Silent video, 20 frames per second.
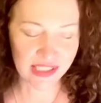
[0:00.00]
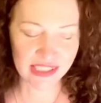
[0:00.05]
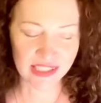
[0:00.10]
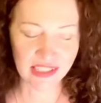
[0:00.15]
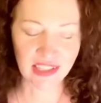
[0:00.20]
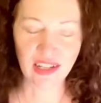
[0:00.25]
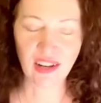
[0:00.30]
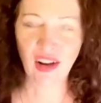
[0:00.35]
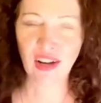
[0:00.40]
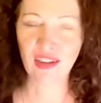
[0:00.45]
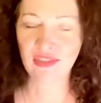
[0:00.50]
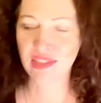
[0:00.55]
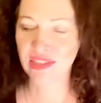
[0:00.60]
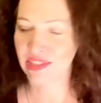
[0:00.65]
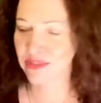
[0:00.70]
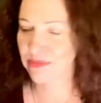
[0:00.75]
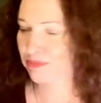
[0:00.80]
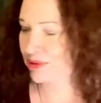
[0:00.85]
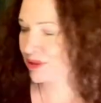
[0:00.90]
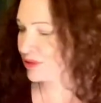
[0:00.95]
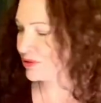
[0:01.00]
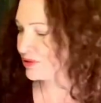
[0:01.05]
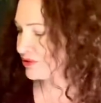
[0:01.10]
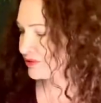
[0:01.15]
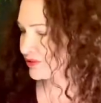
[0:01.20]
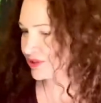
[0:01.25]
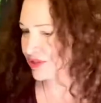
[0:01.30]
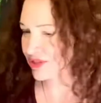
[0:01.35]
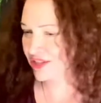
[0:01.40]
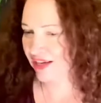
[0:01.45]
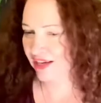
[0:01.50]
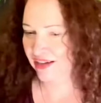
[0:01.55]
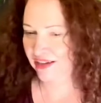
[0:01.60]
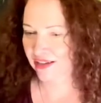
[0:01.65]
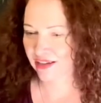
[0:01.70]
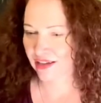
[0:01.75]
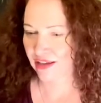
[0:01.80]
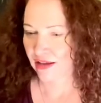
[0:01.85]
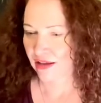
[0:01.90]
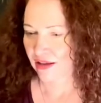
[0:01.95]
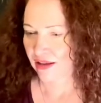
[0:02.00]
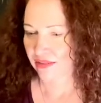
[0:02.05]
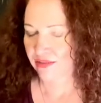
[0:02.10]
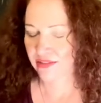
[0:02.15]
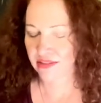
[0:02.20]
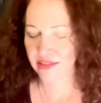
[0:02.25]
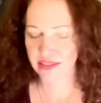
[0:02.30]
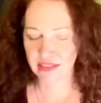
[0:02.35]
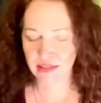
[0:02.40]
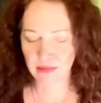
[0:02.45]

And I got this beautiful deck that's the